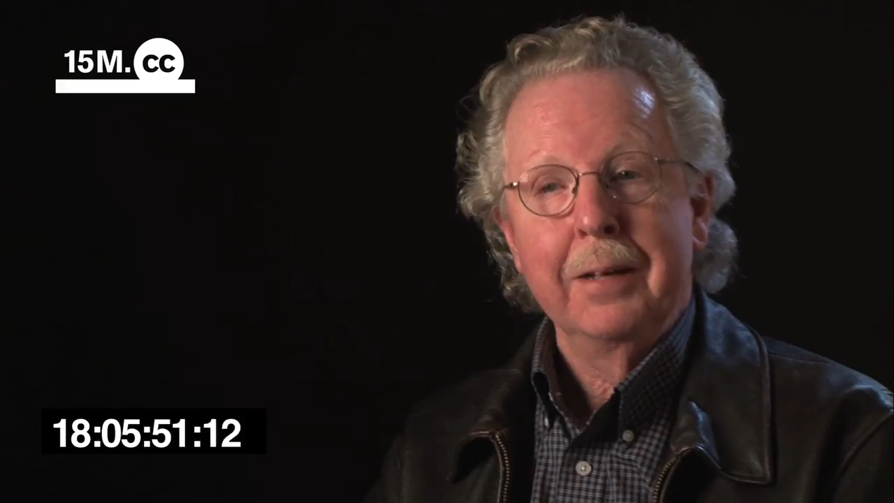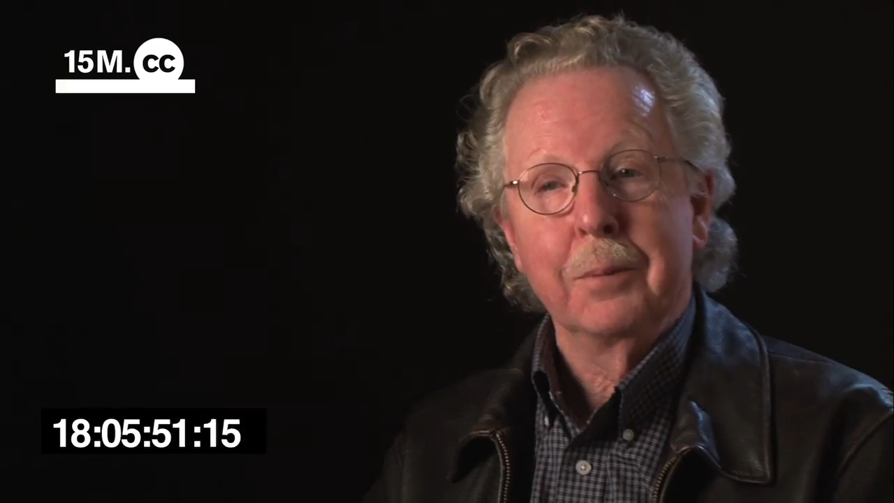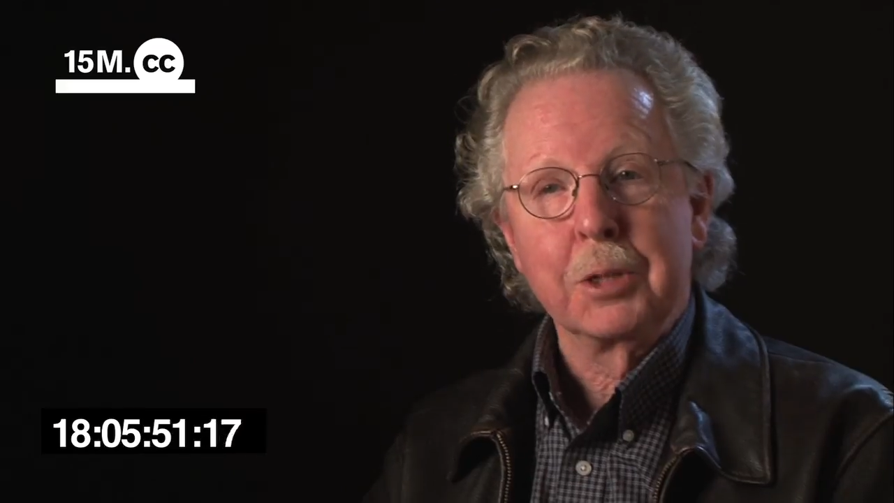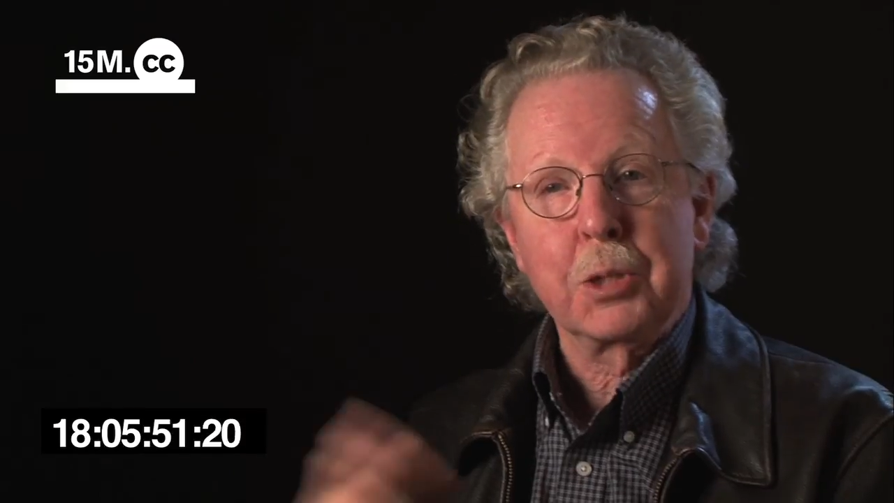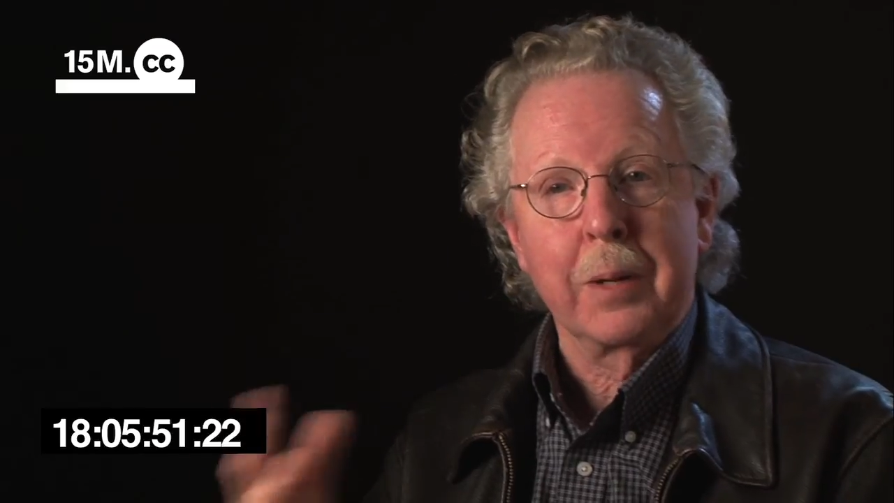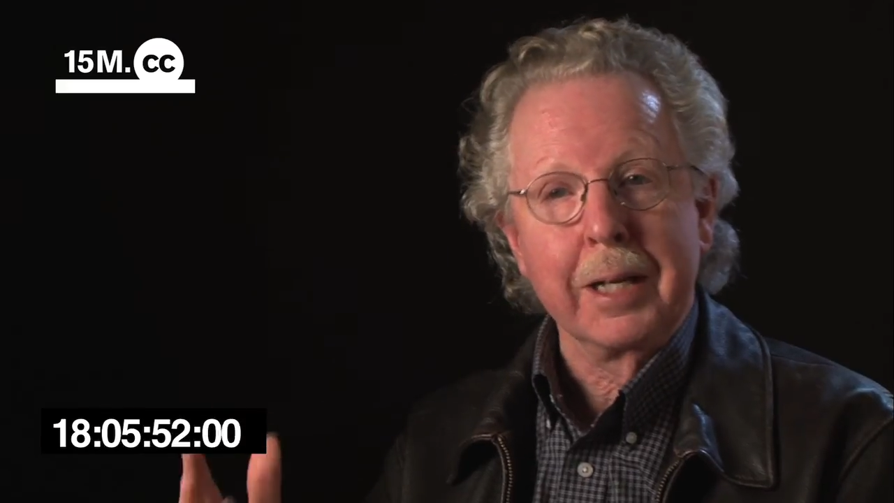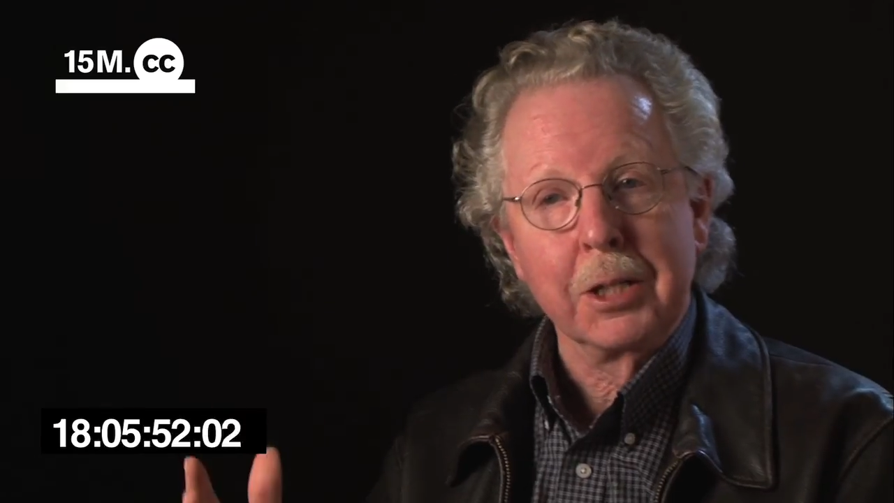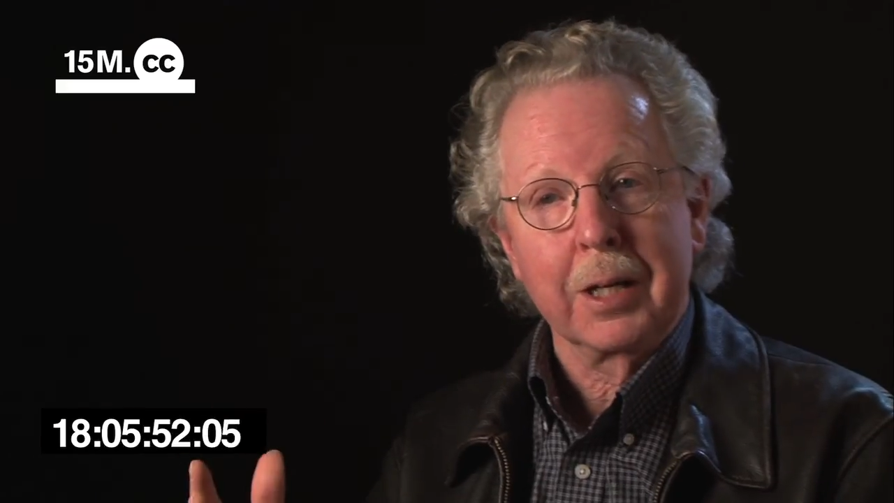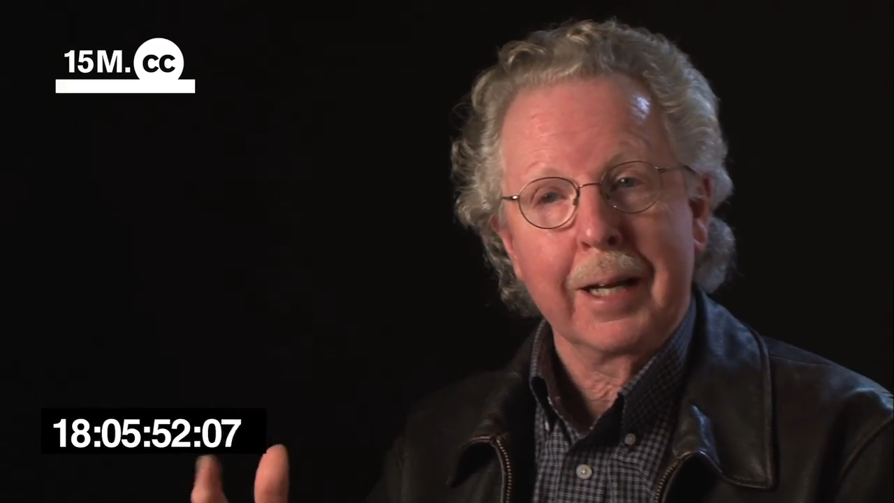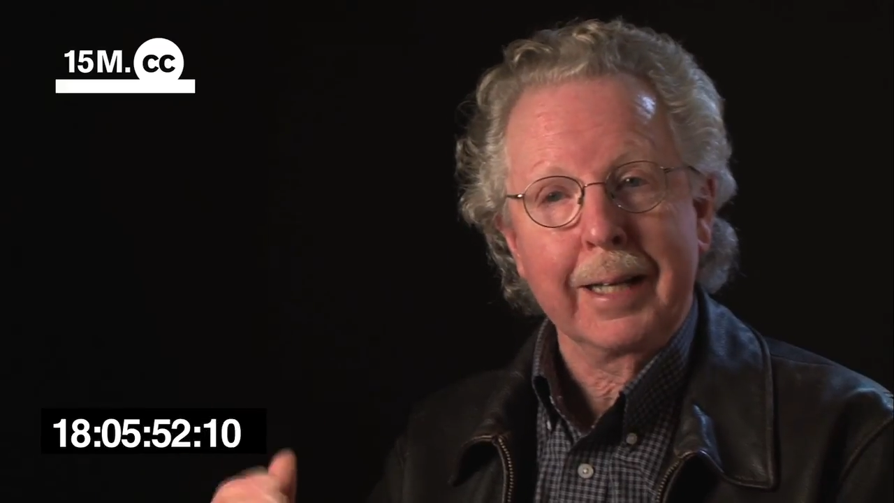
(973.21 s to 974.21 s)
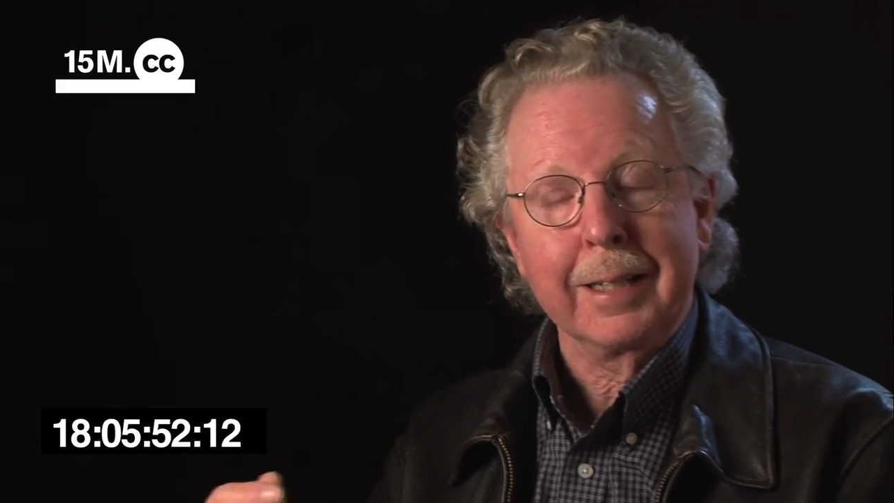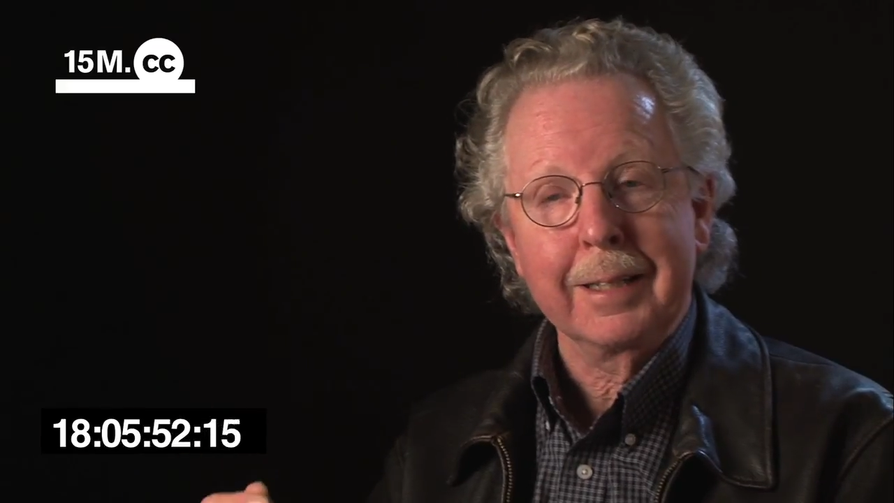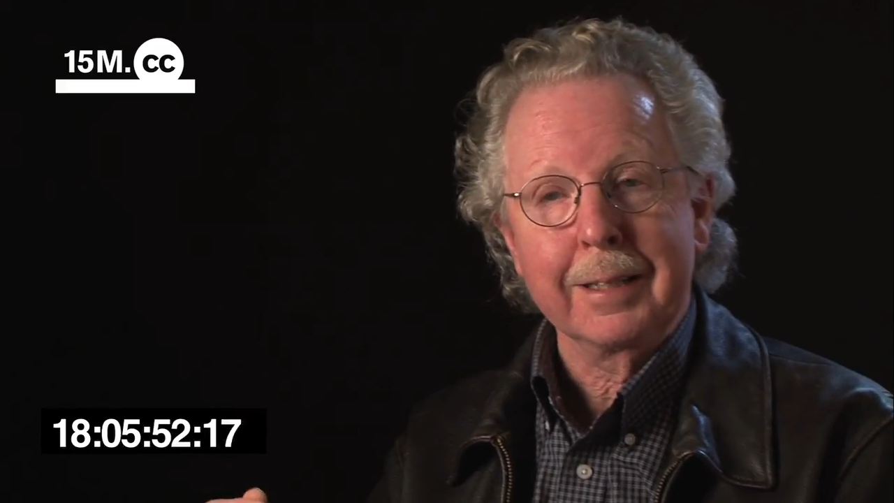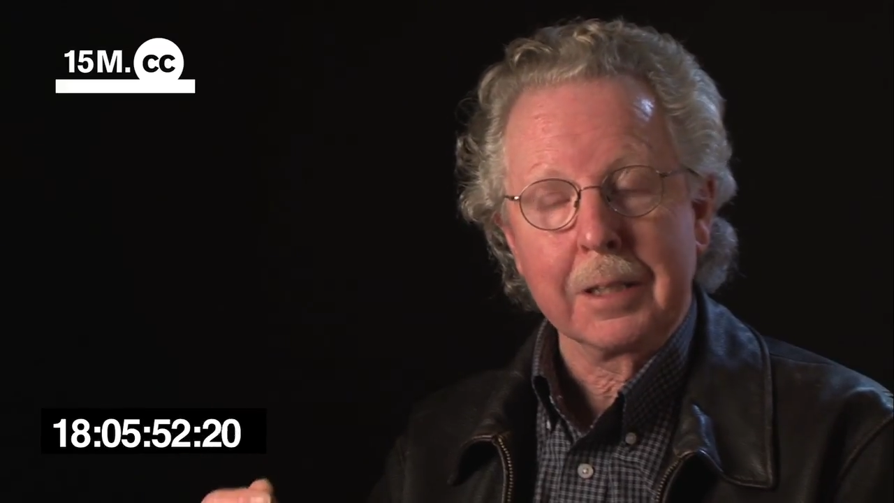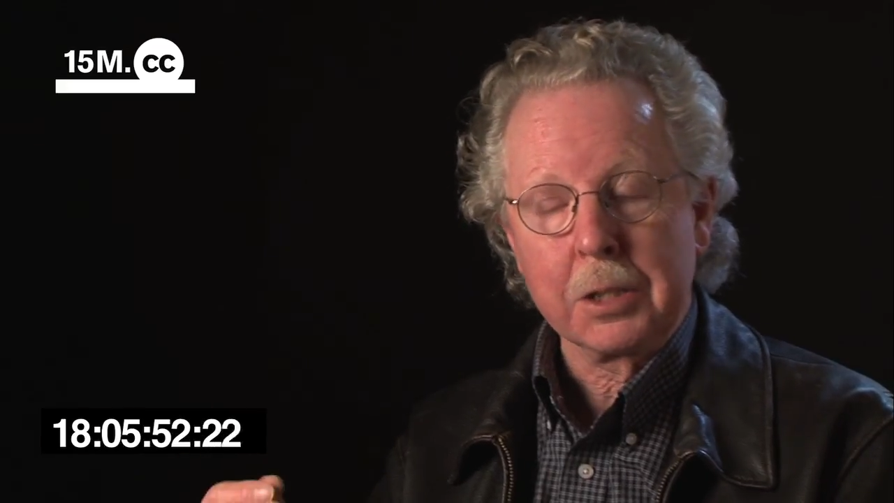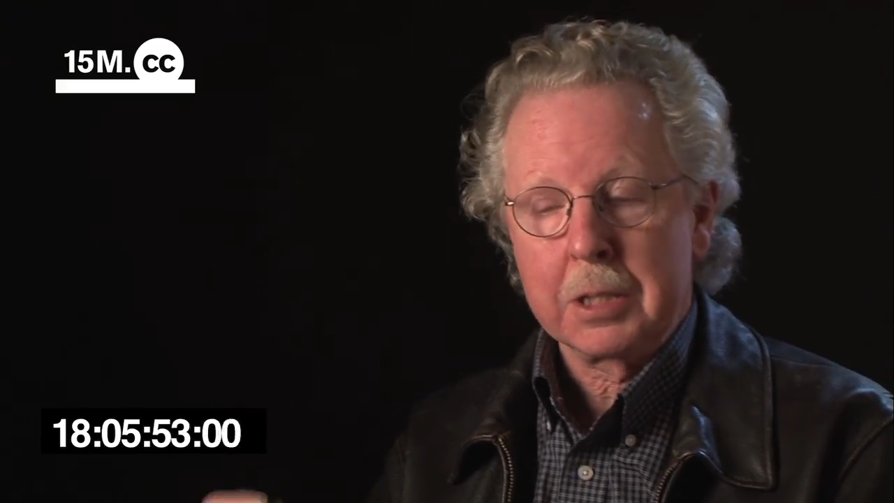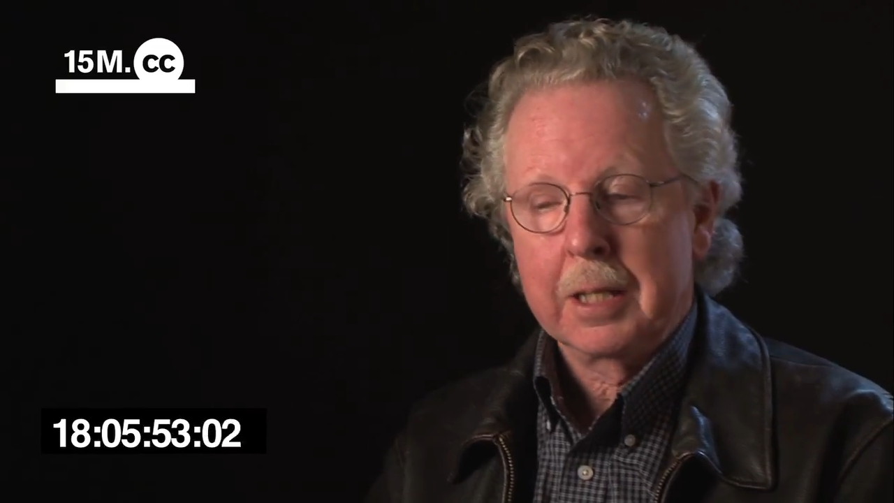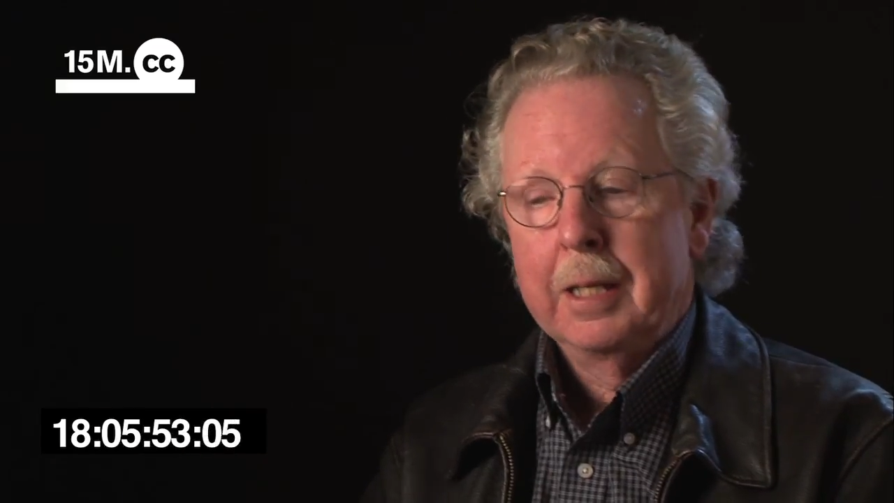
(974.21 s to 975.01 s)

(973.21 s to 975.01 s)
with strange ideas.